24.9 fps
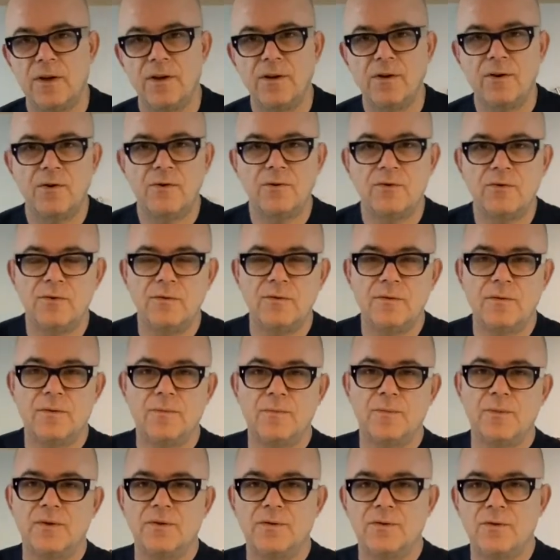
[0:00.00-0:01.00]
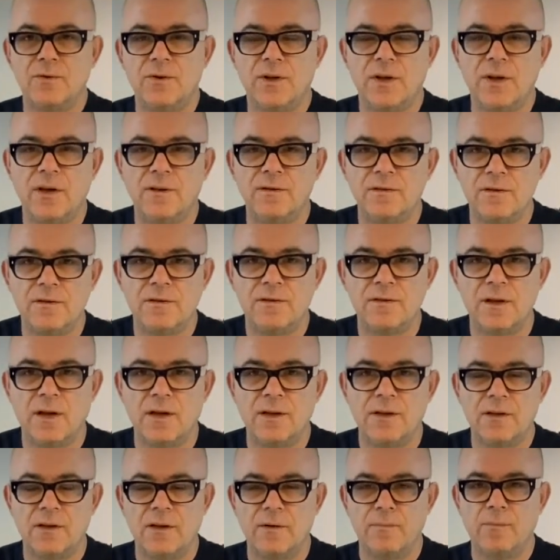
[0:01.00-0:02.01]
not to. Today I
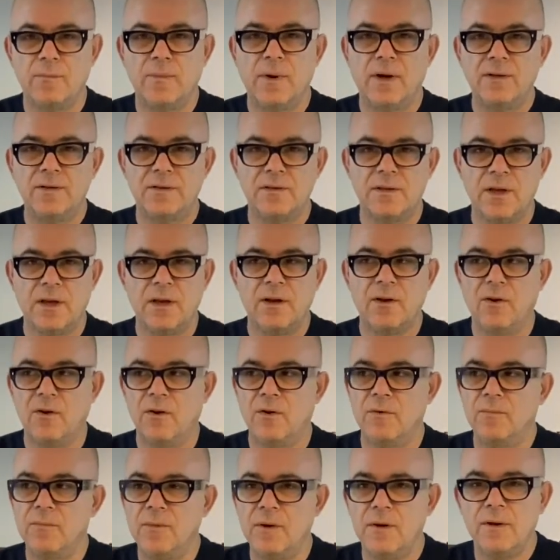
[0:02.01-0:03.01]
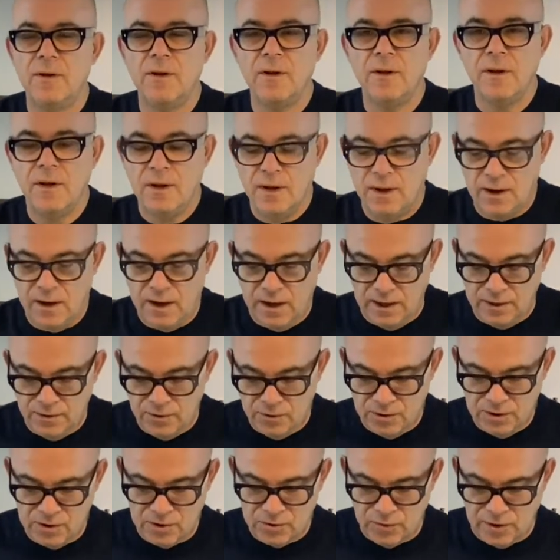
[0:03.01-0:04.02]
decided I might stay at home and
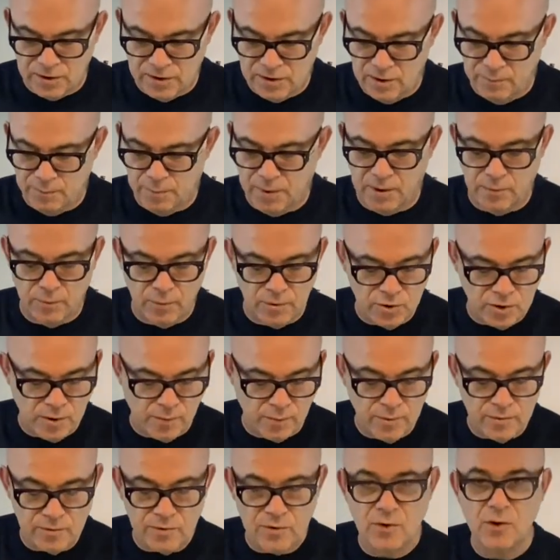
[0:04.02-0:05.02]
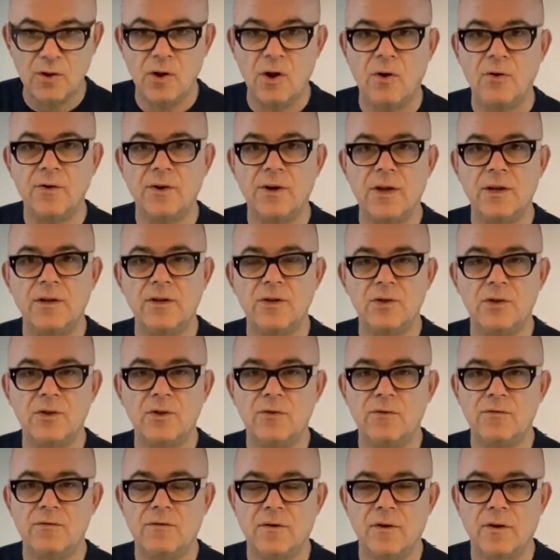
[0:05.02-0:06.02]
do this recipe, which I was longing to
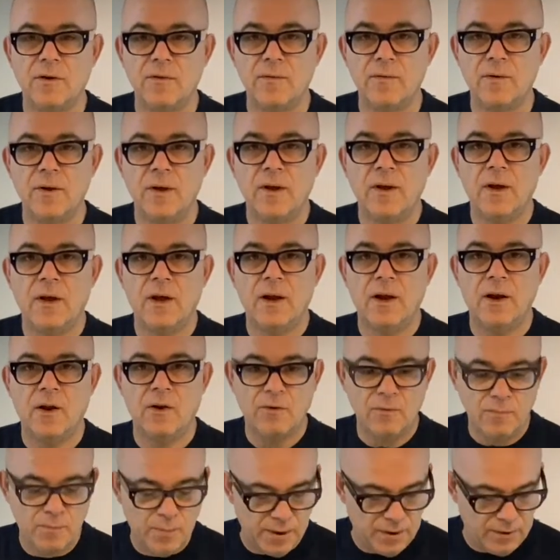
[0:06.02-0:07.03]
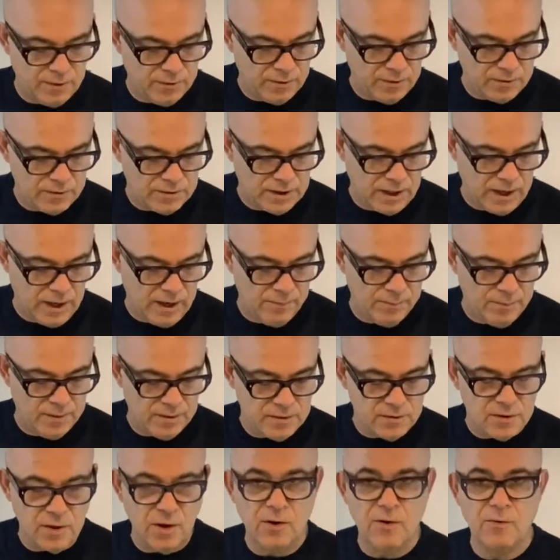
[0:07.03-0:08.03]
do for a long period of time.
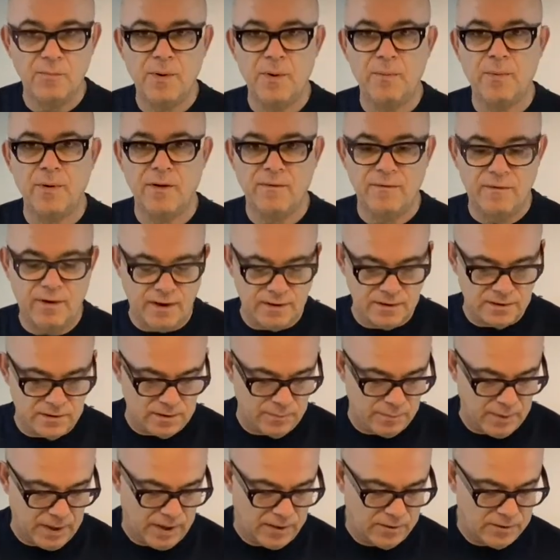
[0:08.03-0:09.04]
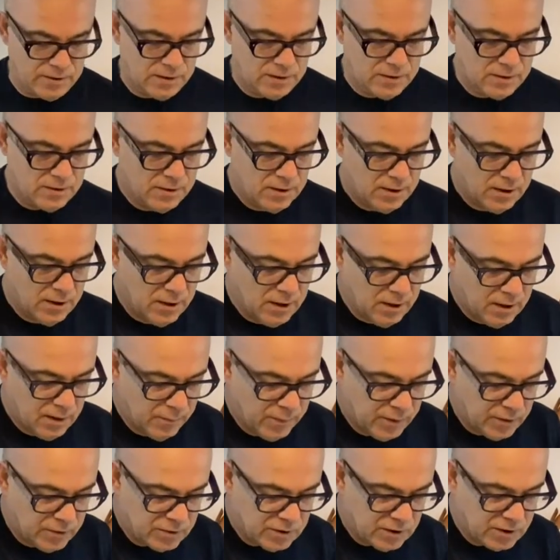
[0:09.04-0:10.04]
It's a lot of people have asked about it
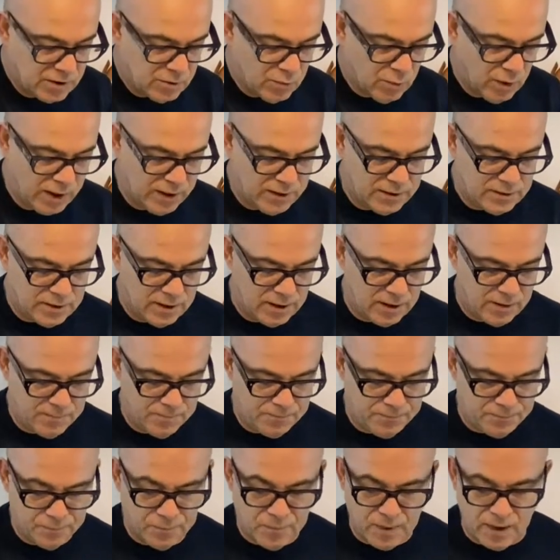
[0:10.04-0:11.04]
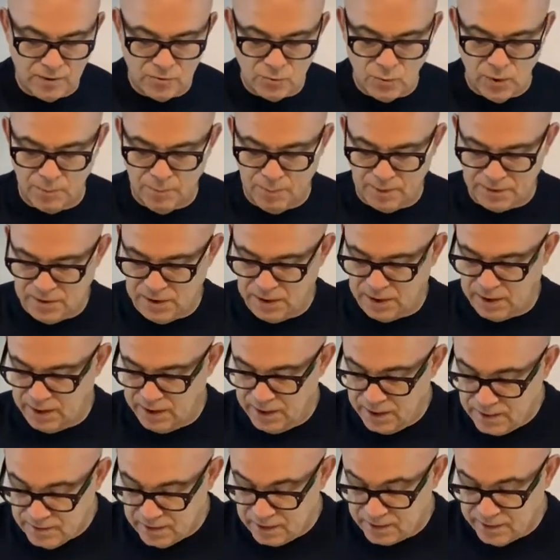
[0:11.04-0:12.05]
because it's quite particular.
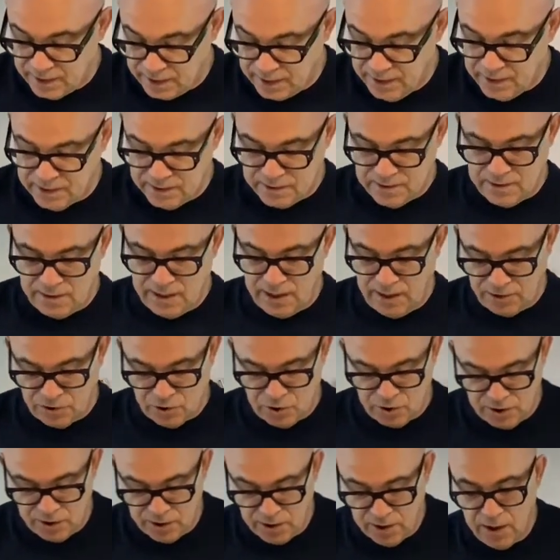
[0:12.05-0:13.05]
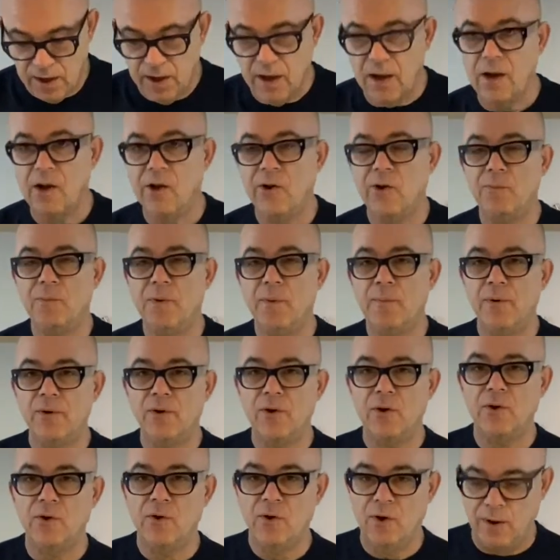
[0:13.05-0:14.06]
It's a delicacy actually. A lot of people
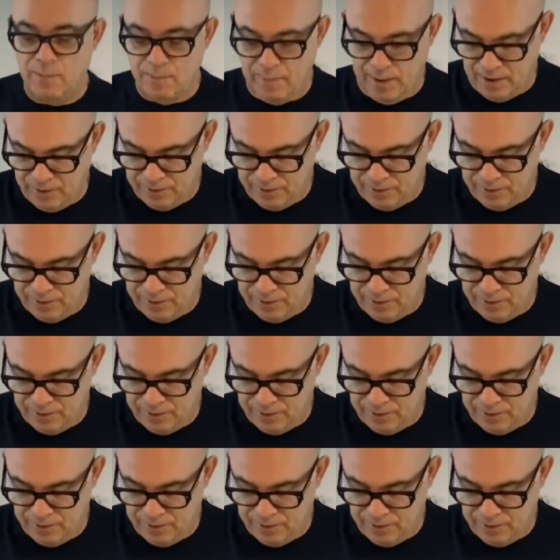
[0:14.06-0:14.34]
don't know about